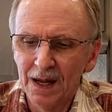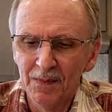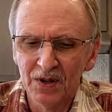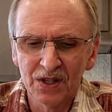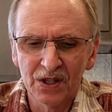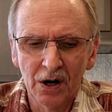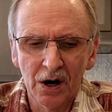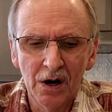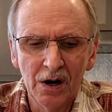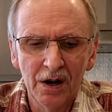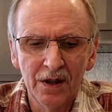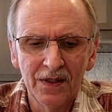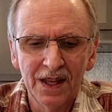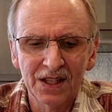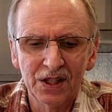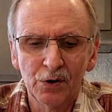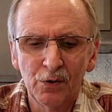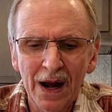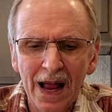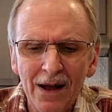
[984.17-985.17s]
MSR
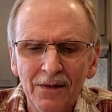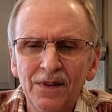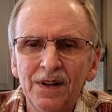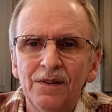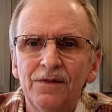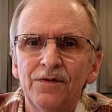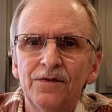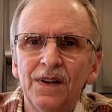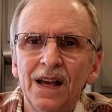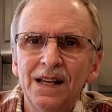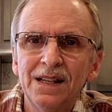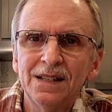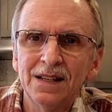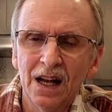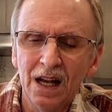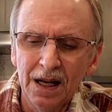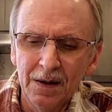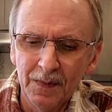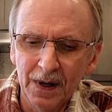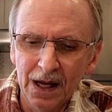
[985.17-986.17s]
that's gravity fed
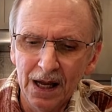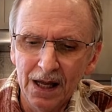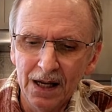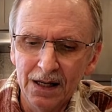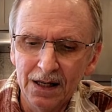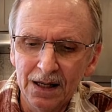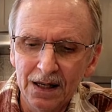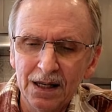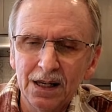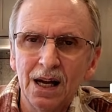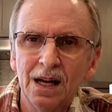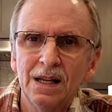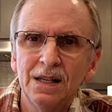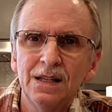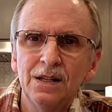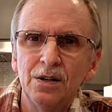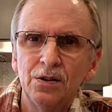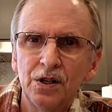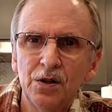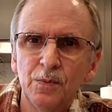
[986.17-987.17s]
type, and uh,
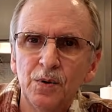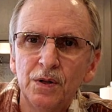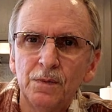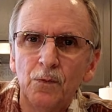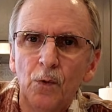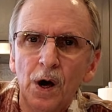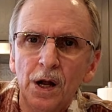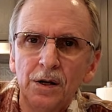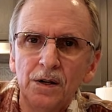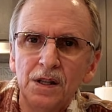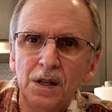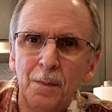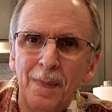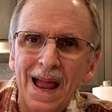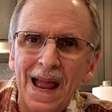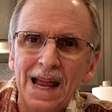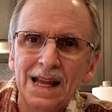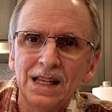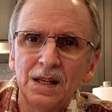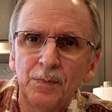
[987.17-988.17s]
you know you put water in the
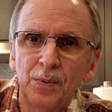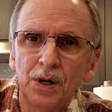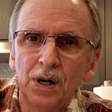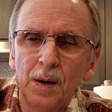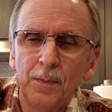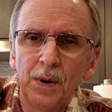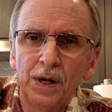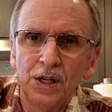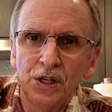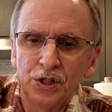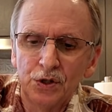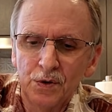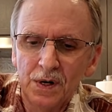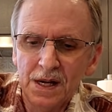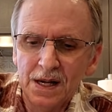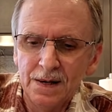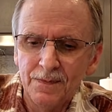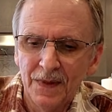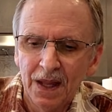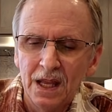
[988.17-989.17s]
bag, you put it up on a
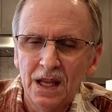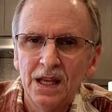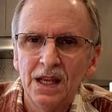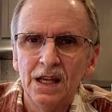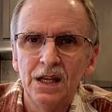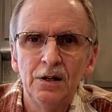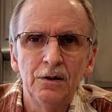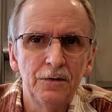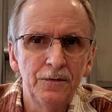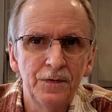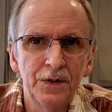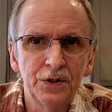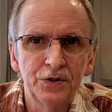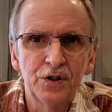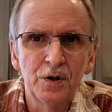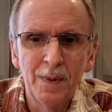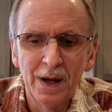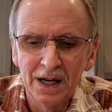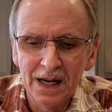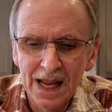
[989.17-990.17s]
tree. It'll
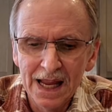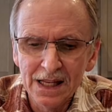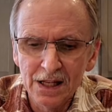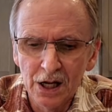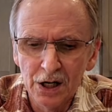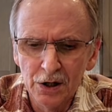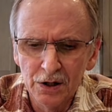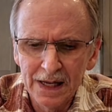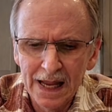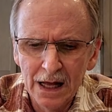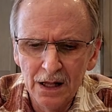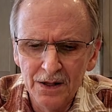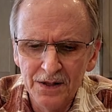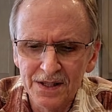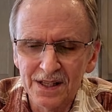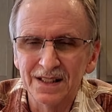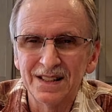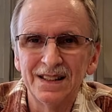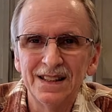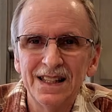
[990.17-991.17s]
filter about 800
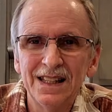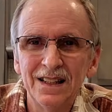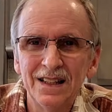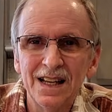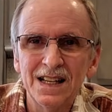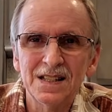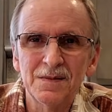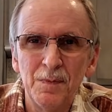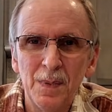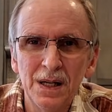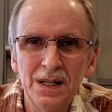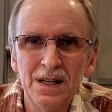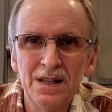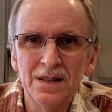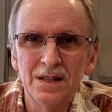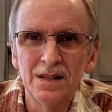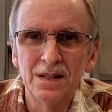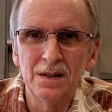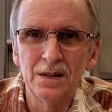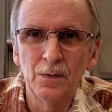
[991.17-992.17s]
gallons. It's a little less money
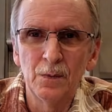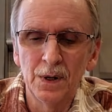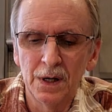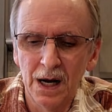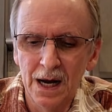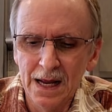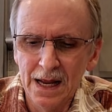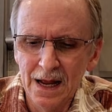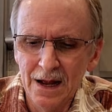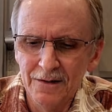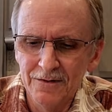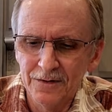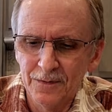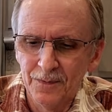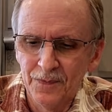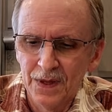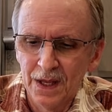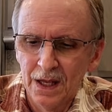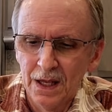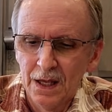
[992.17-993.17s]
than the one I have,
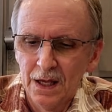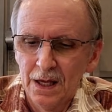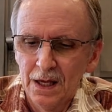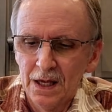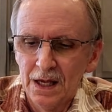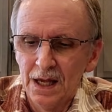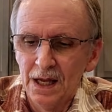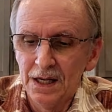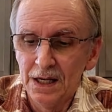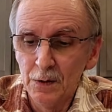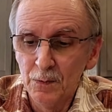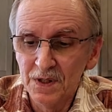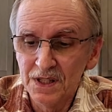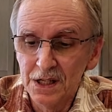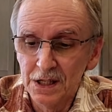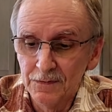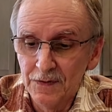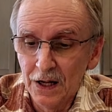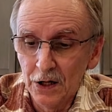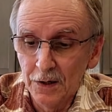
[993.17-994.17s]
and it was
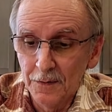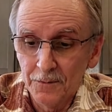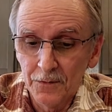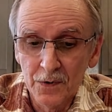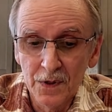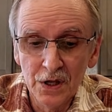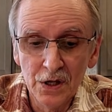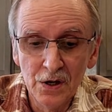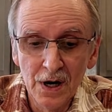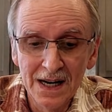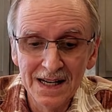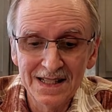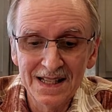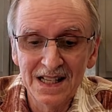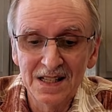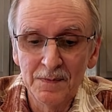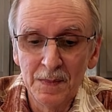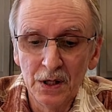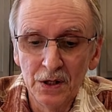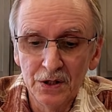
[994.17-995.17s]
developed for the United
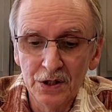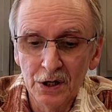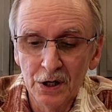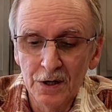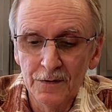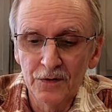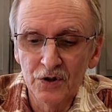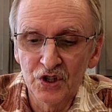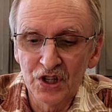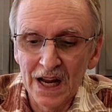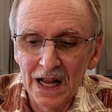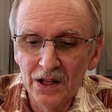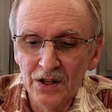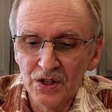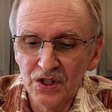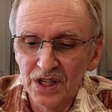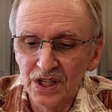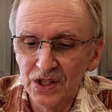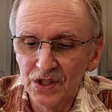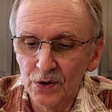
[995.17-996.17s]
States military for
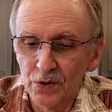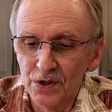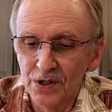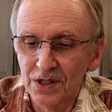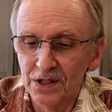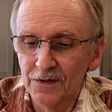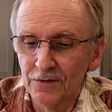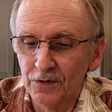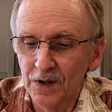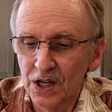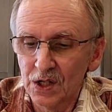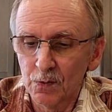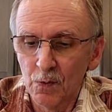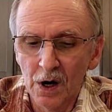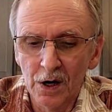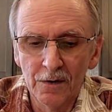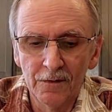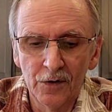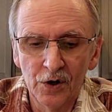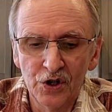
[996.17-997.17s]
challenging sources of fresh
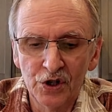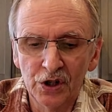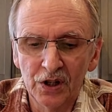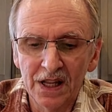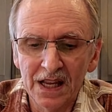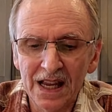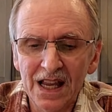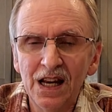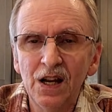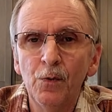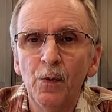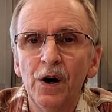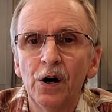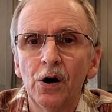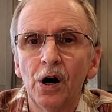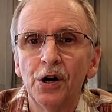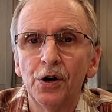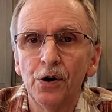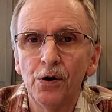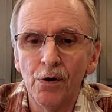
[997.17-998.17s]
water virtually
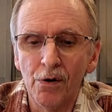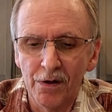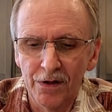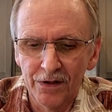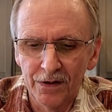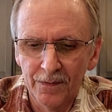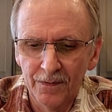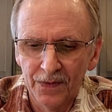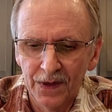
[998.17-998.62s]
anywhere on Earth.